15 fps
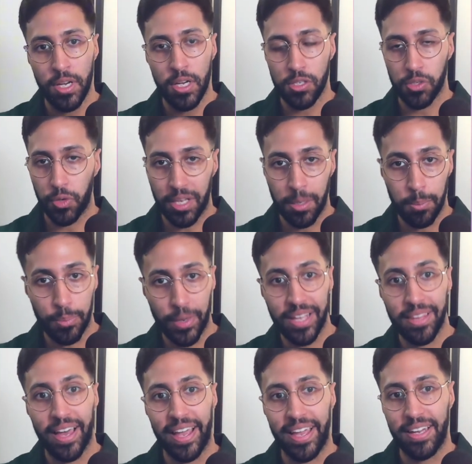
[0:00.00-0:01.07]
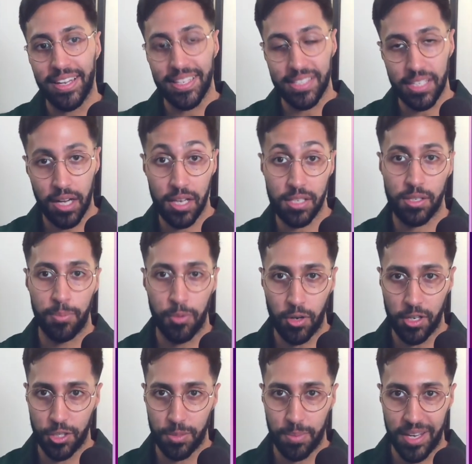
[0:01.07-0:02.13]
So you can bring that in as a custom
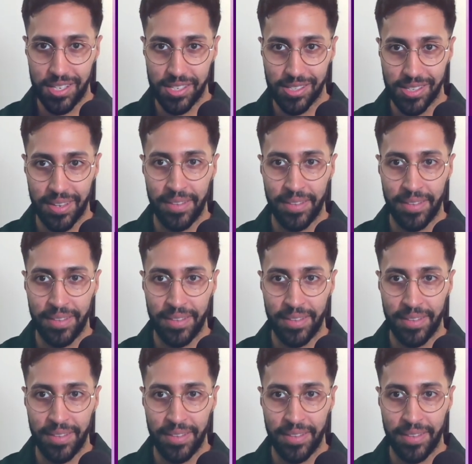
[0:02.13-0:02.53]
knowledge base.